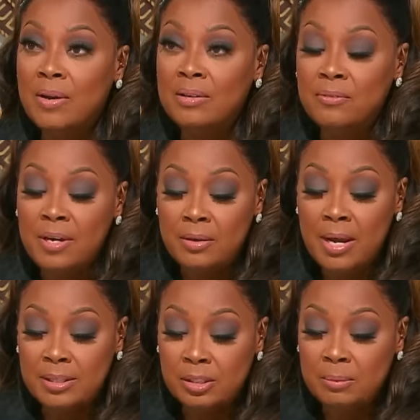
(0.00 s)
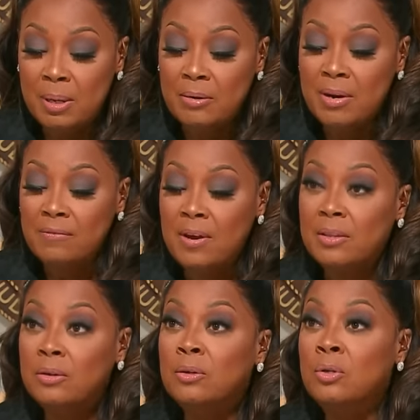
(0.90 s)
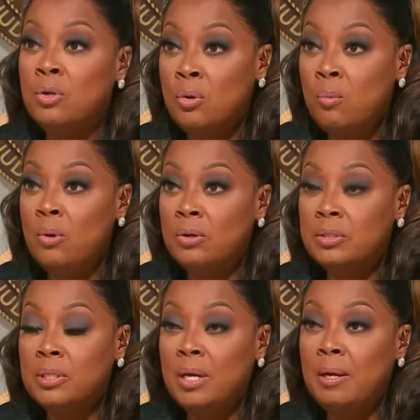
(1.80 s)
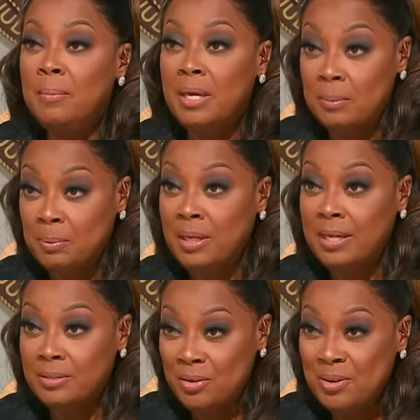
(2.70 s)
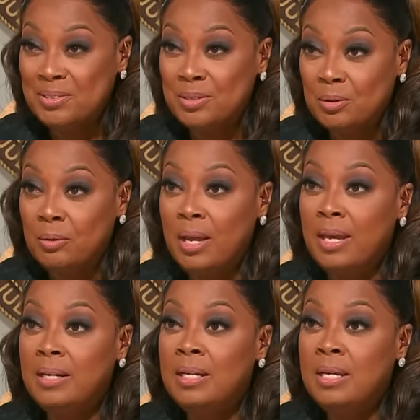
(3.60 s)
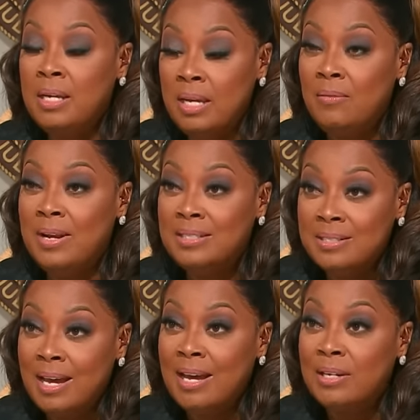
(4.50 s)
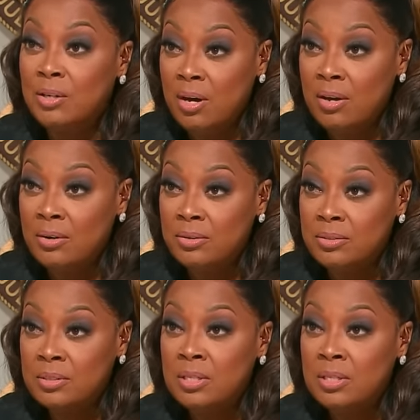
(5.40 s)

grandfather, actually, my grandfather worked um, at a plant also, and he raised nine daughters